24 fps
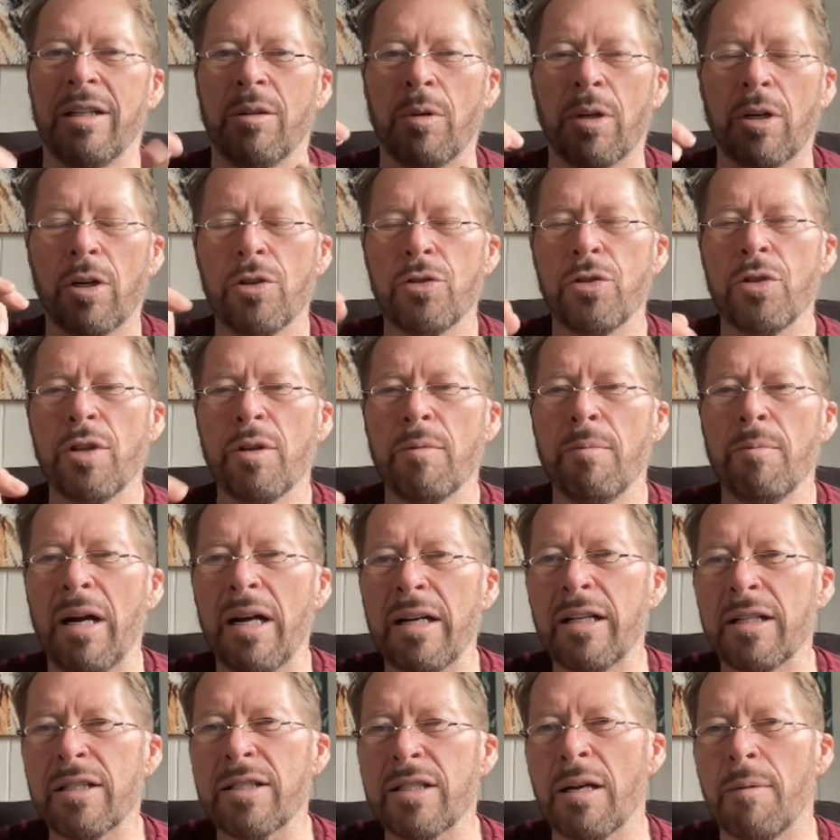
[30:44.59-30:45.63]
What goes through their
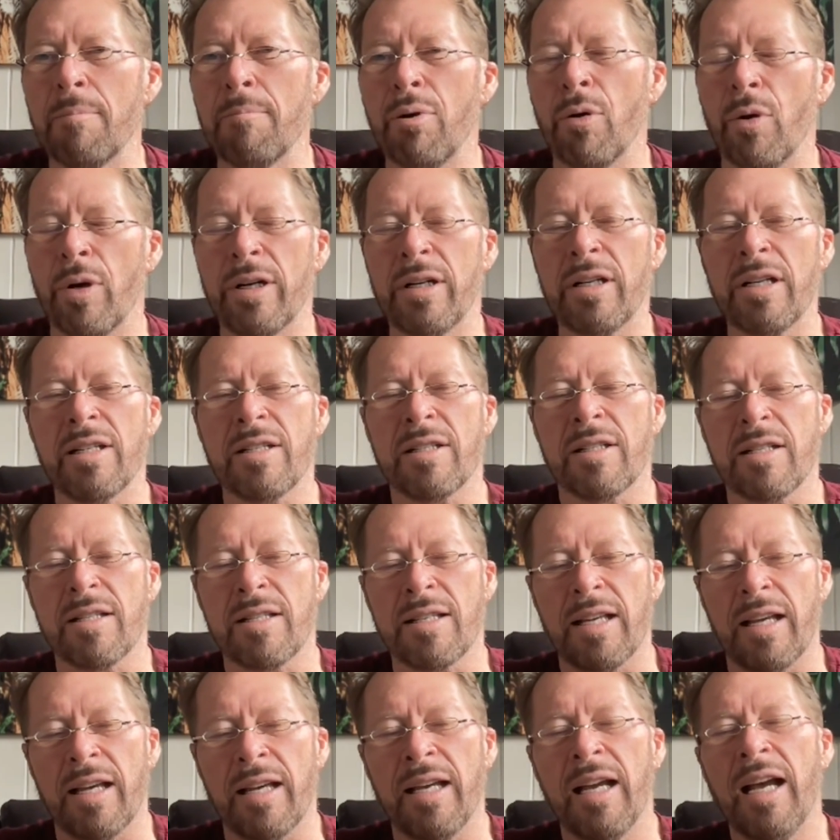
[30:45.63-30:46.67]
mind at some point is to
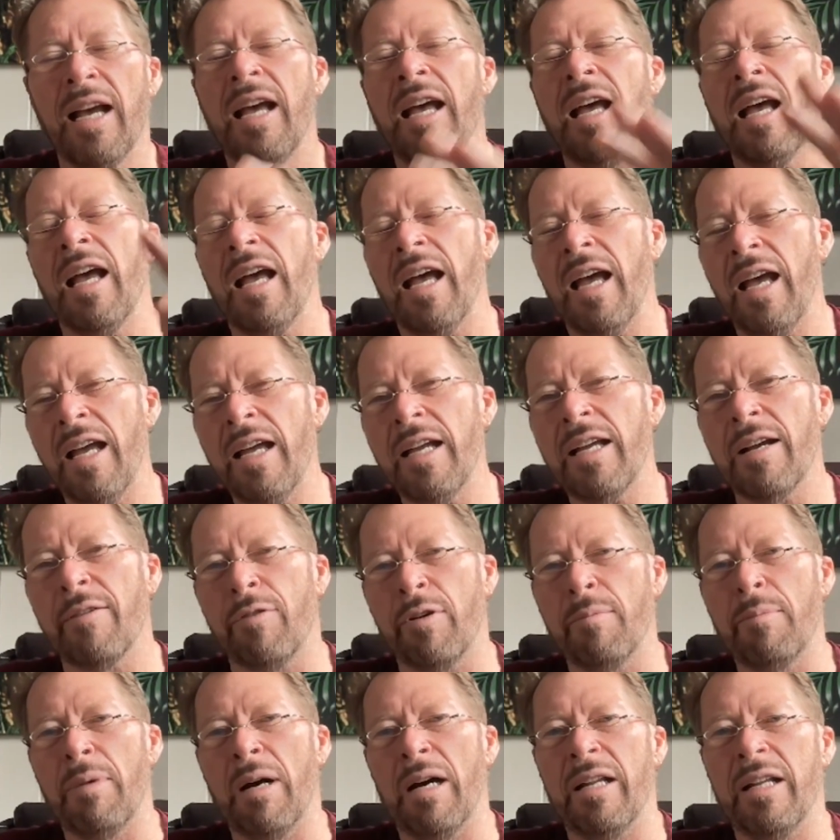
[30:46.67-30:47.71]
say, "Hey,
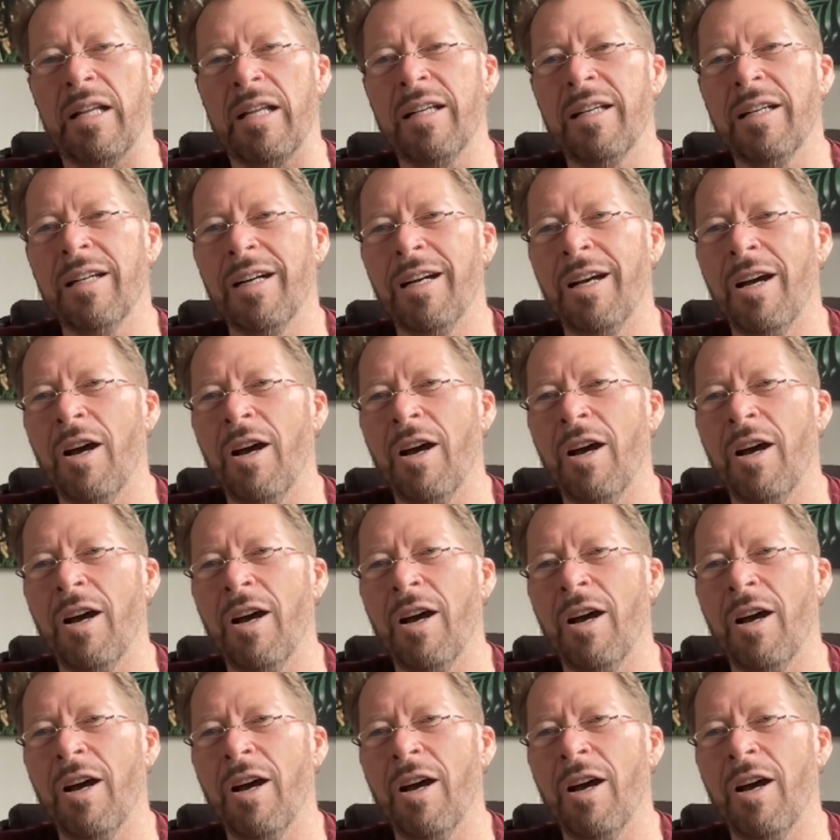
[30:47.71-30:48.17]
everybody,